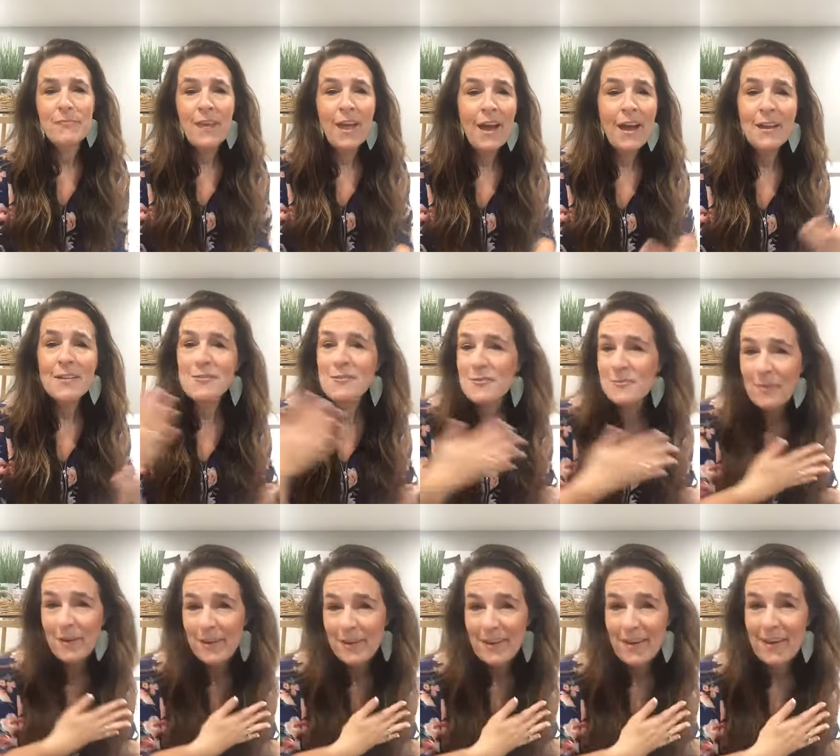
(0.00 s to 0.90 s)
as you
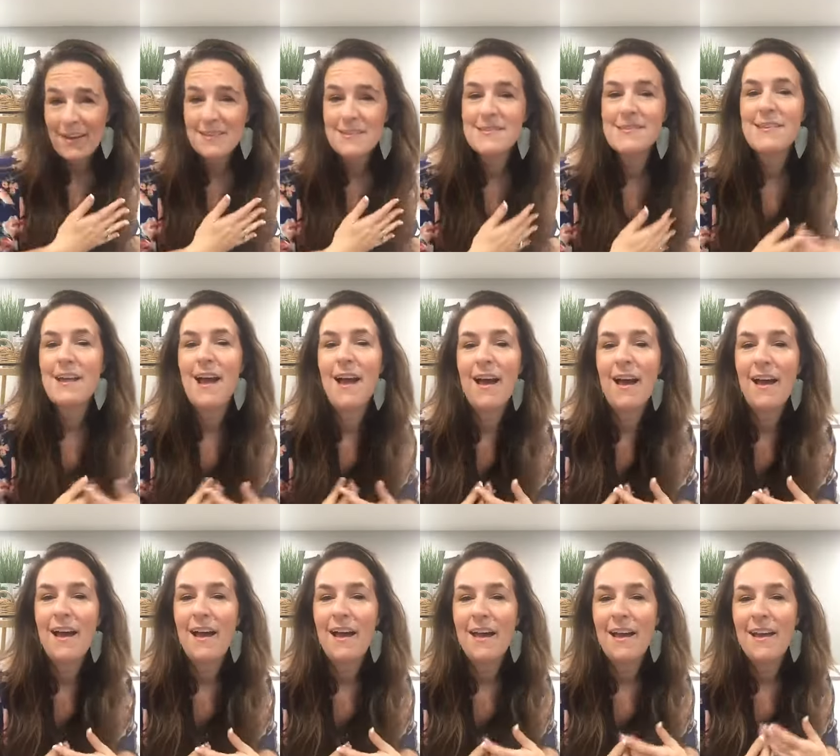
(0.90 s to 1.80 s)
might guess,
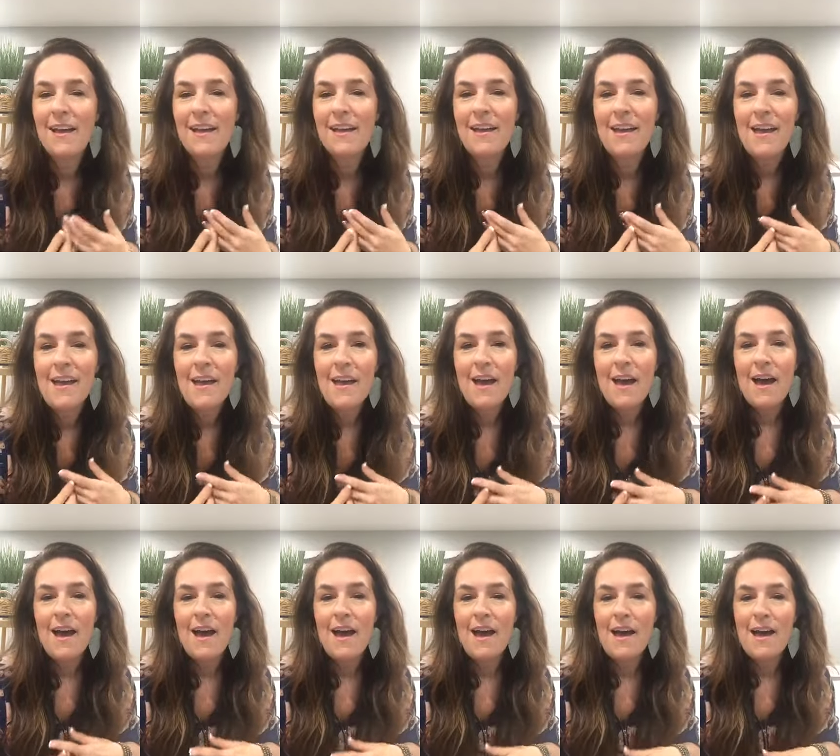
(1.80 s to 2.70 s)
I
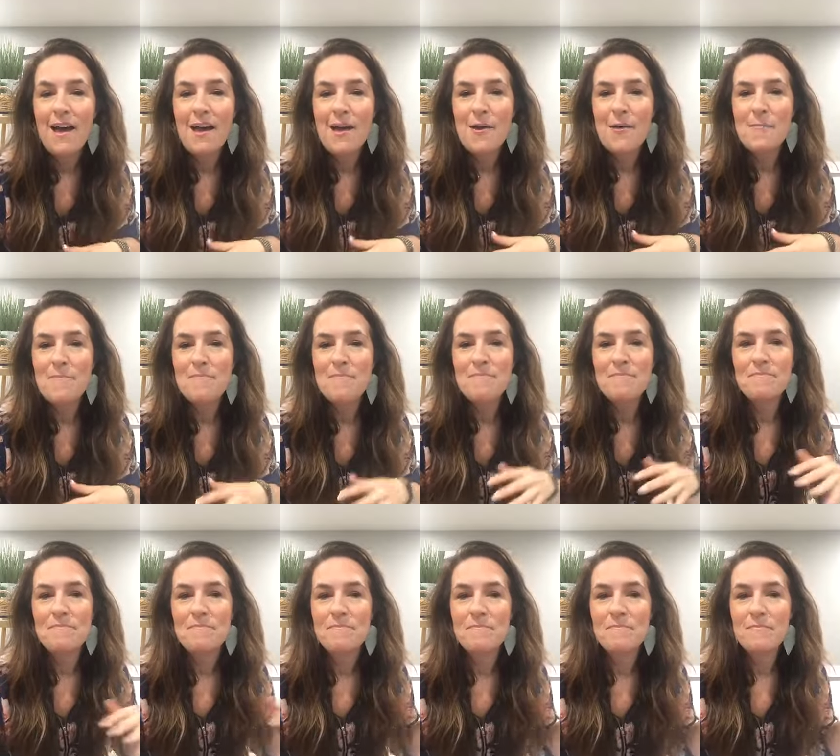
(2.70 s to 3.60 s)
um,
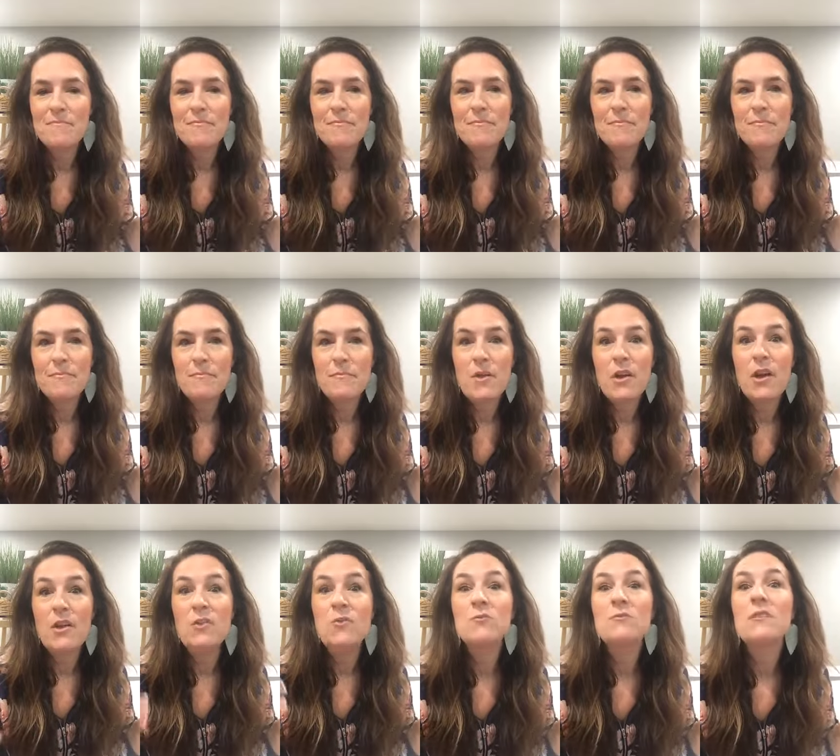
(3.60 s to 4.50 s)

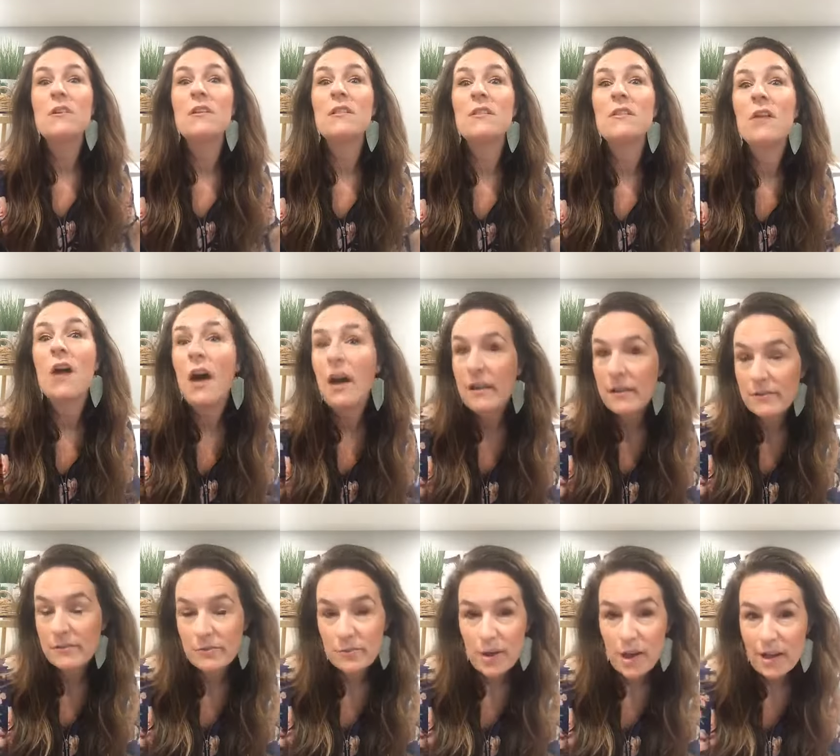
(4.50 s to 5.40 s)
use a lot
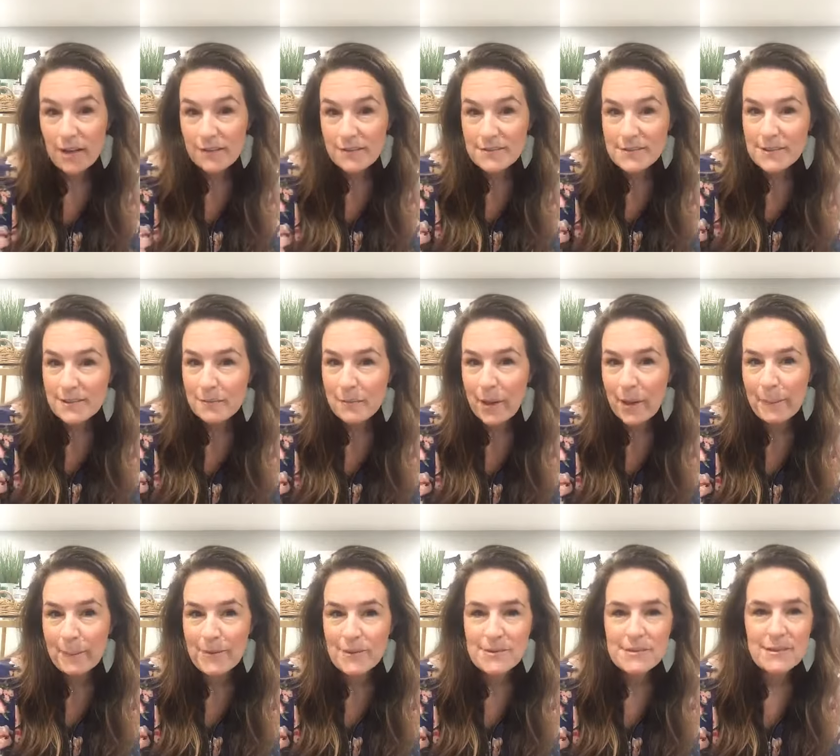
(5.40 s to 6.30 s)
of rugs in my
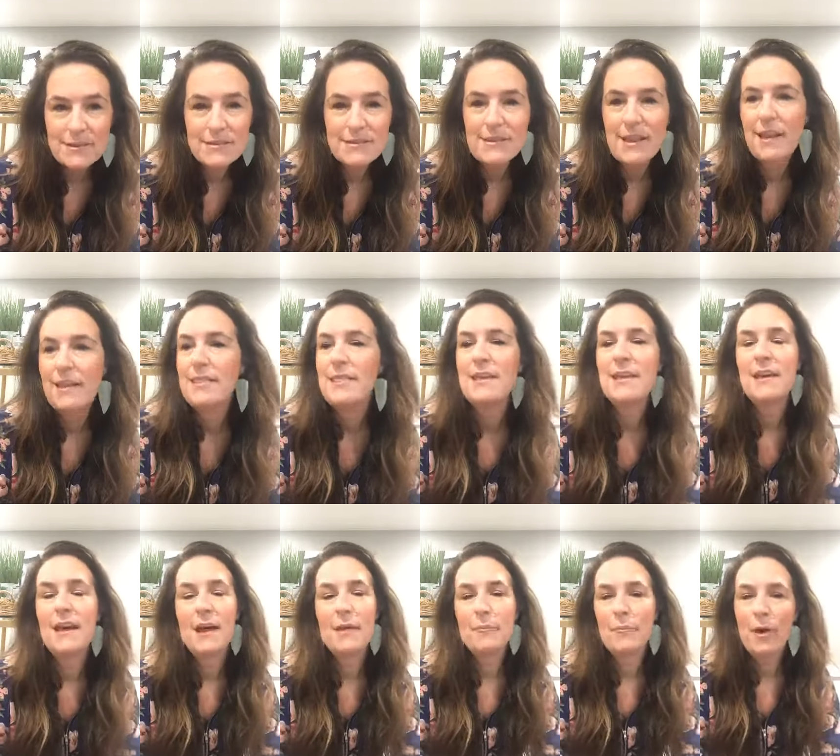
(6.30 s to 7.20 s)
business. I
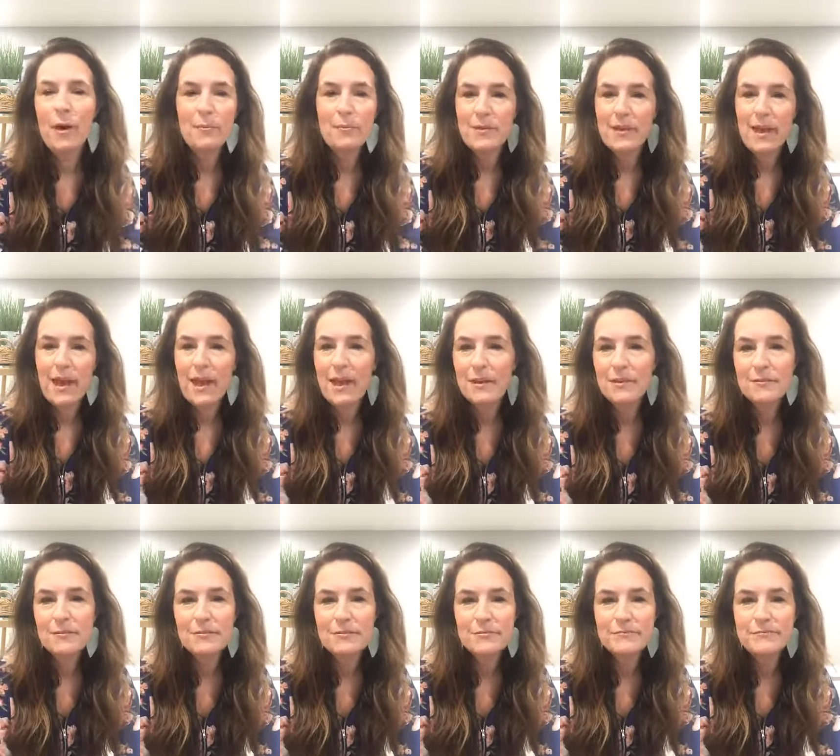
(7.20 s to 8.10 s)
think I probably have,
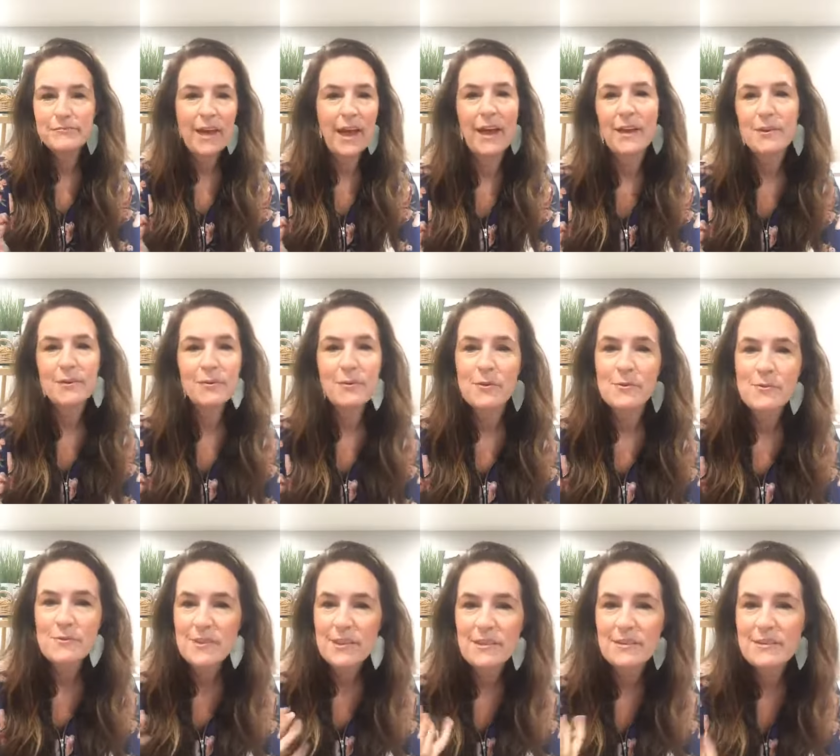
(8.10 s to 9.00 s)
I don't know,
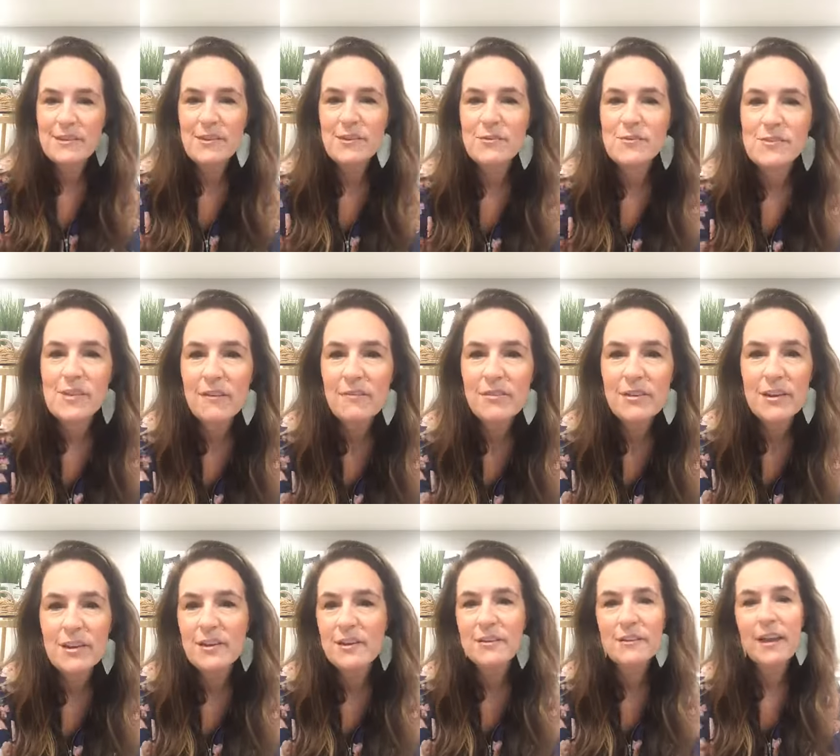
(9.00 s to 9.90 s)
60 or
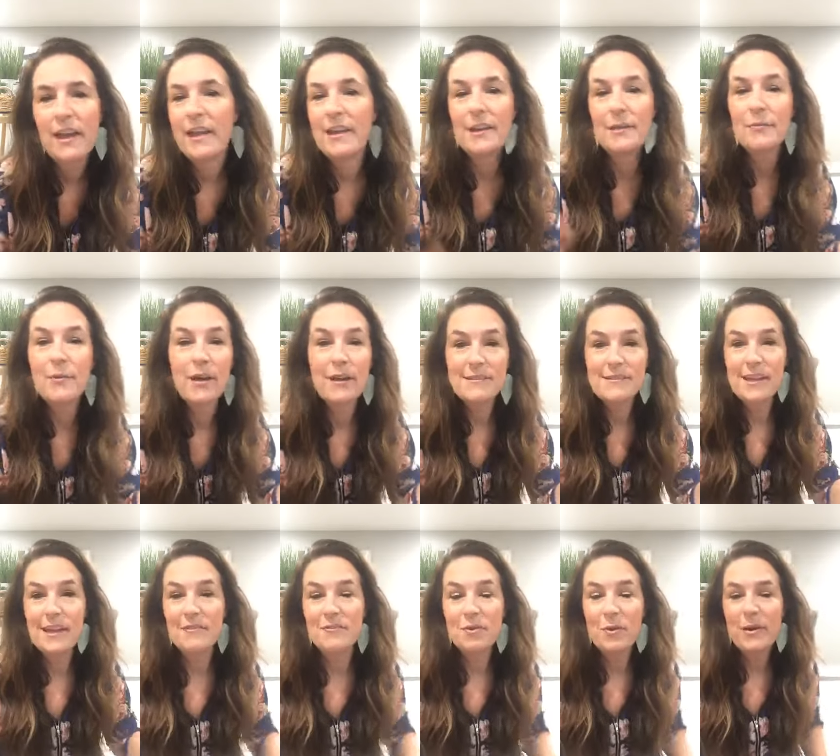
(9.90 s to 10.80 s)
70 or 80 rugs. I
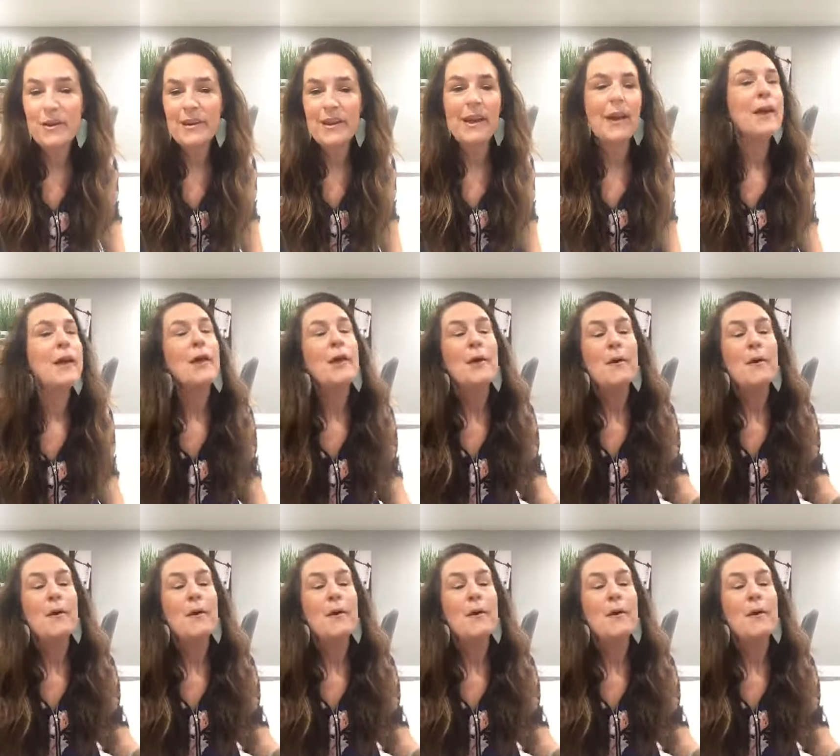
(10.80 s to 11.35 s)
have no idea.